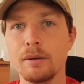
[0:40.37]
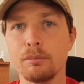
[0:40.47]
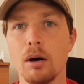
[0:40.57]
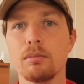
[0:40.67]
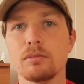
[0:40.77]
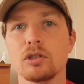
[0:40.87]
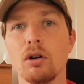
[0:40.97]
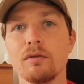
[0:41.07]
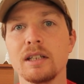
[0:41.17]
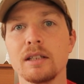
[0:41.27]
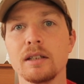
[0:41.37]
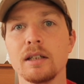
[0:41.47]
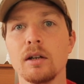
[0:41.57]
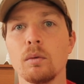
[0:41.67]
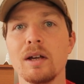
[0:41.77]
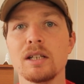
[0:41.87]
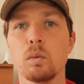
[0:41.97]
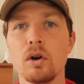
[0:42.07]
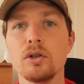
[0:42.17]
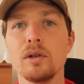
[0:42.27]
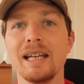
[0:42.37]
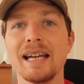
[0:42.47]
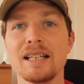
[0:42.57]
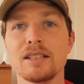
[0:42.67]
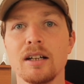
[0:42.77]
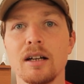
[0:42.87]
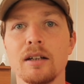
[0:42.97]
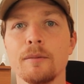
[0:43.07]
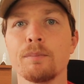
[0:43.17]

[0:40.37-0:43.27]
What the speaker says: and problem solving, where there's one unique answer.